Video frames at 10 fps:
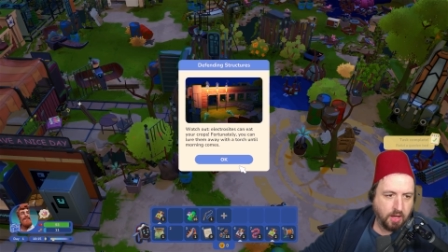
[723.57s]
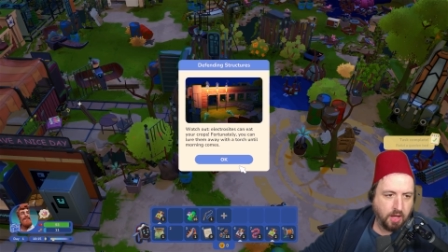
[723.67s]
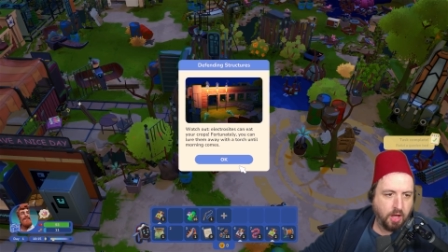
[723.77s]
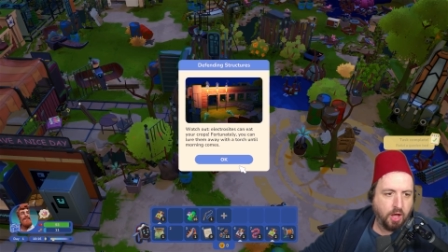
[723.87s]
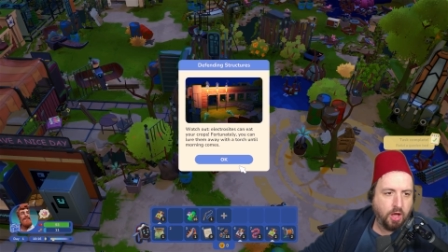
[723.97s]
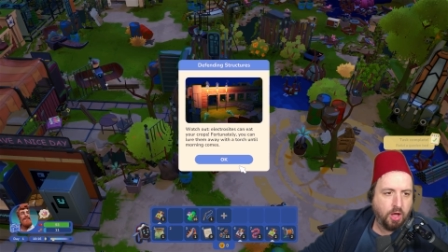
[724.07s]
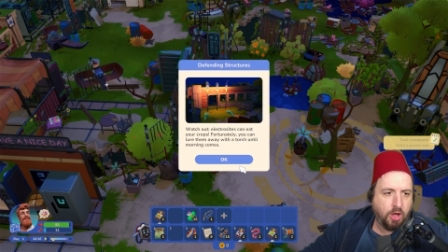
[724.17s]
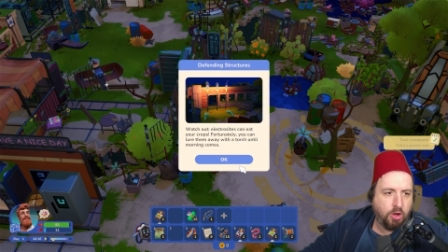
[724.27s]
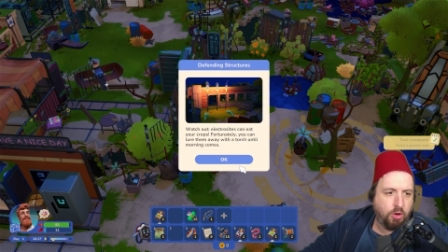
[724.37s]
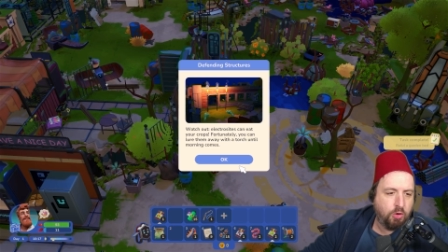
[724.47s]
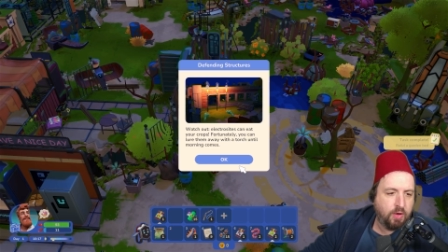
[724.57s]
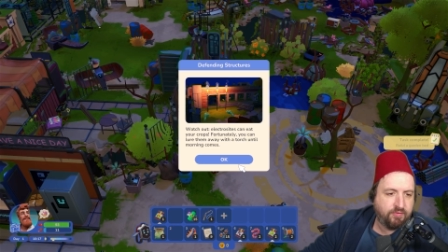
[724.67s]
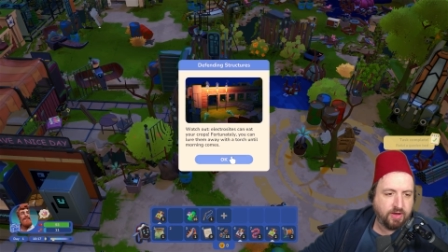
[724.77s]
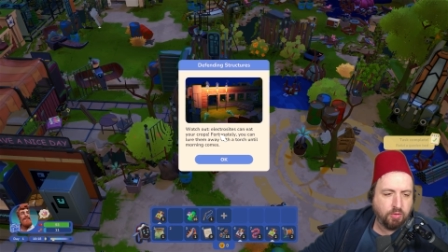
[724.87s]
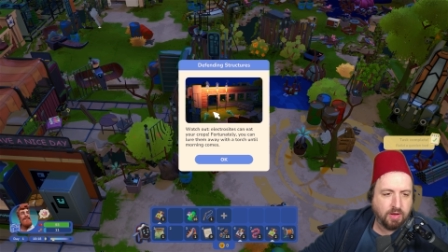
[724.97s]
Oh, if
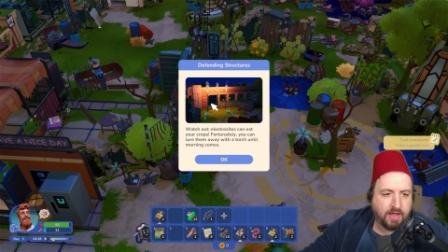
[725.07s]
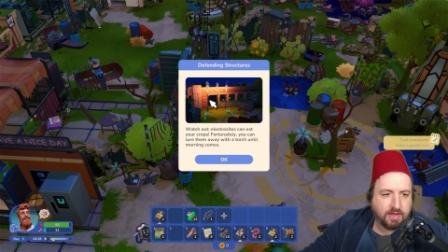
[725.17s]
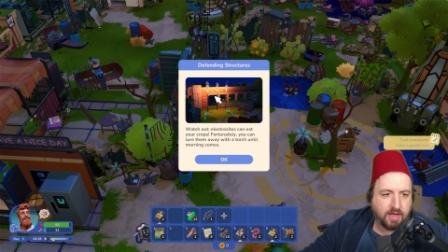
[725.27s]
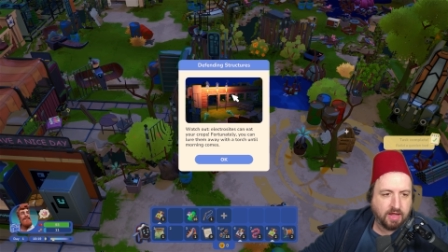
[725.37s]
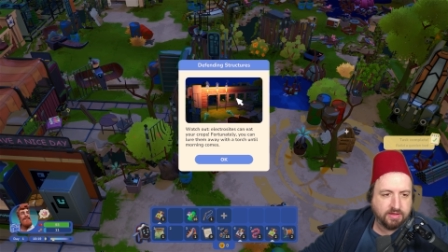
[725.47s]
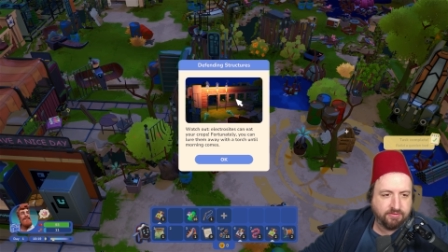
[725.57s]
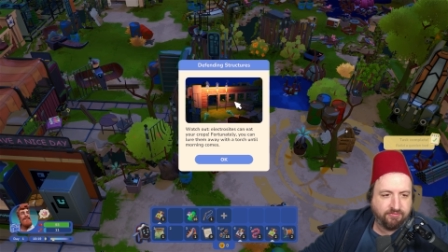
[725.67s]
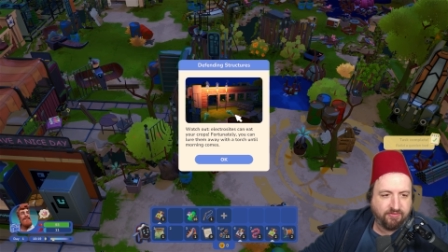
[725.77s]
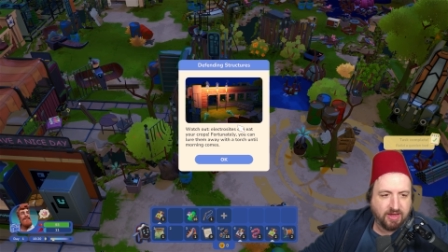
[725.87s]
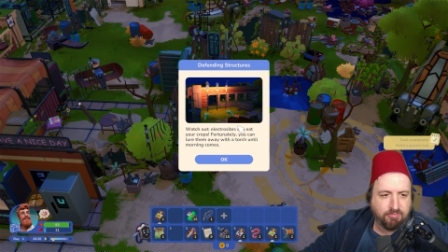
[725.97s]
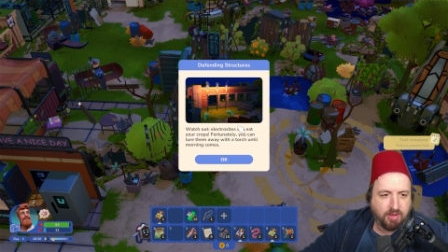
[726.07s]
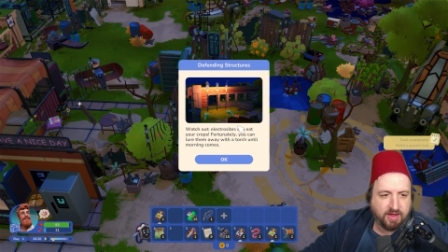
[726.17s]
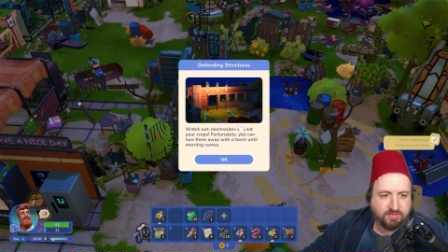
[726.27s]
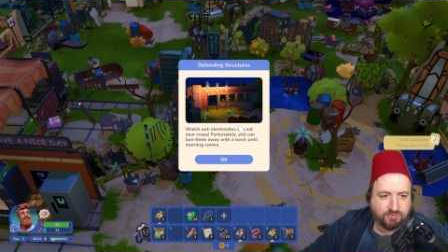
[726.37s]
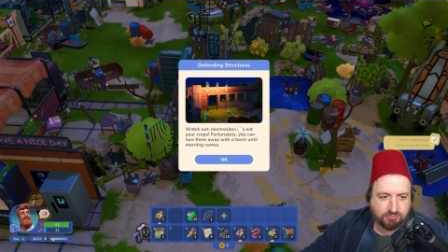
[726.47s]
I don't like, I gotta defend my
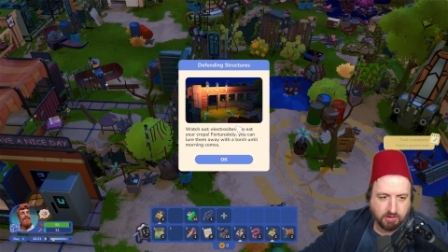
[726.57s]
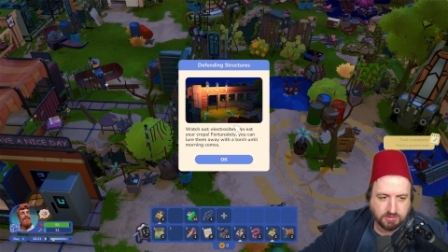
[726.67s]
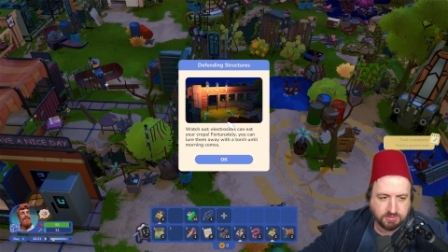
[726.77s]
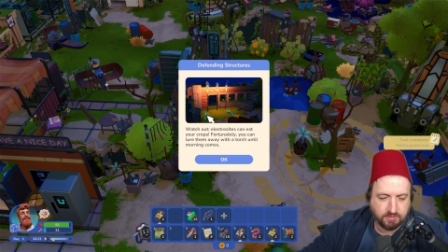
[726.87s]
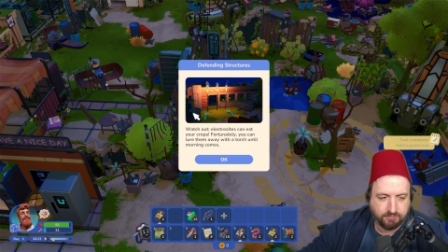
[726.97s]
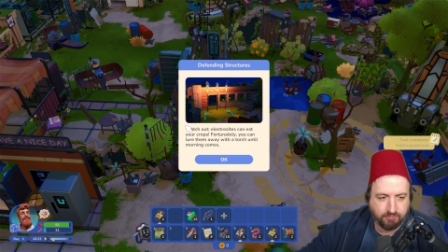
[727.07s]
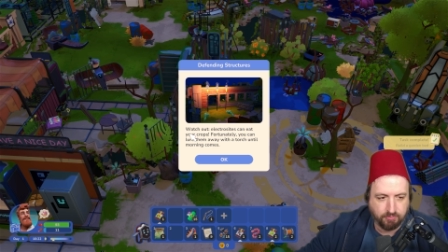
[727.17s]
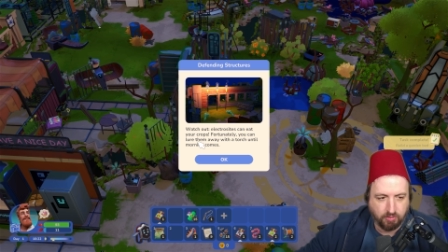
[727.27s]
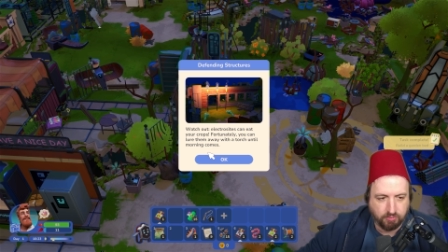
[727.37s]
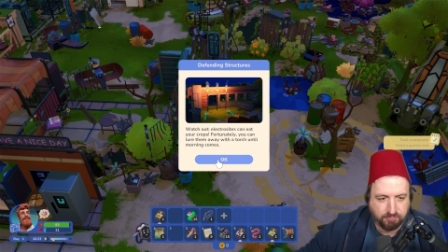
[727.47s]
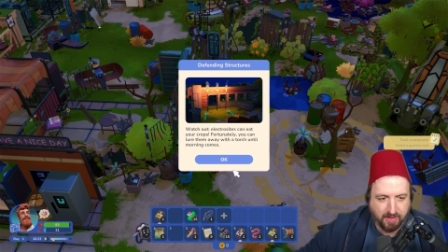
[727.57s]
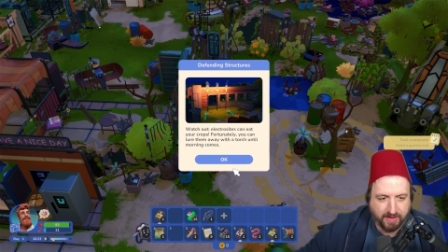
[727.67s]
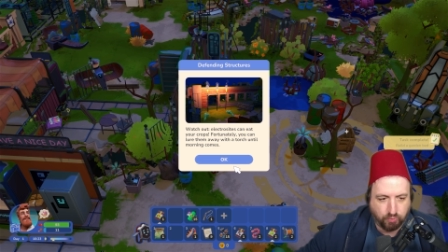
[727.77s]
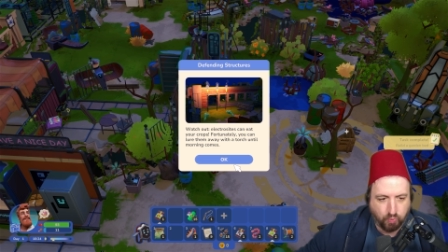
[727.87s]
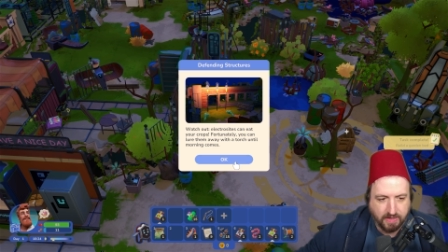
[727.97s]
structures from those
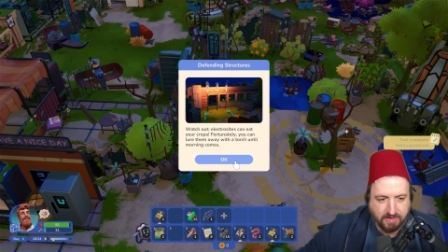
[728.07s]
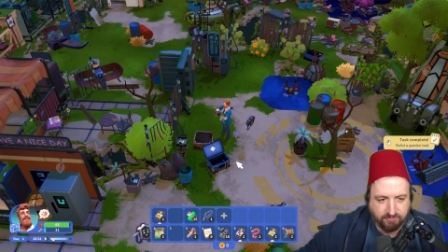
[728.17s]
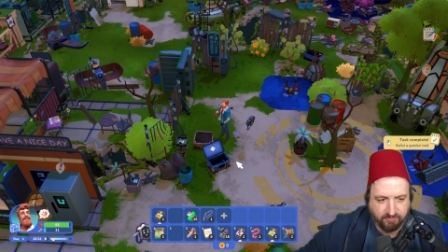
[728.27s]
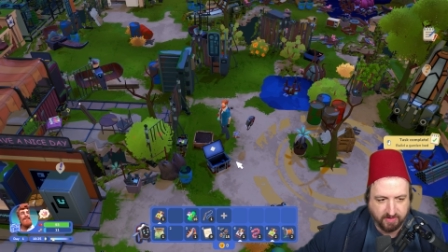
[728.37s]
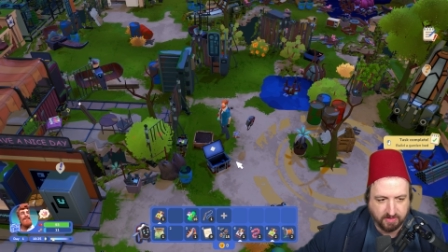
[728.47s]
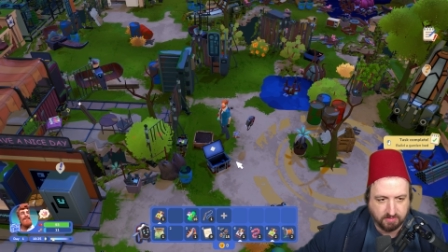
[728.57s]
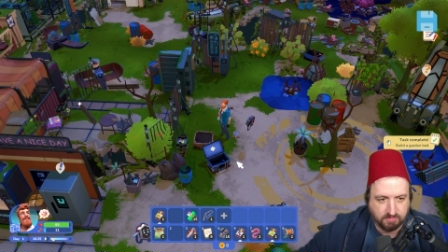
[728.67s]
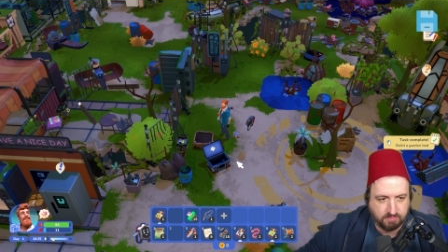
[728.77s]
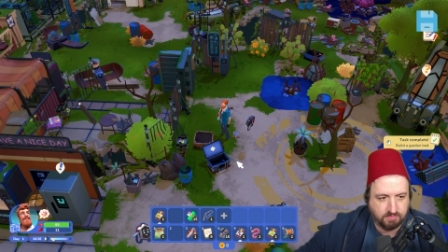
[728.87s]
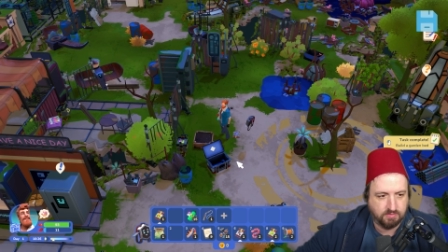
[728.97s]
bad weed things.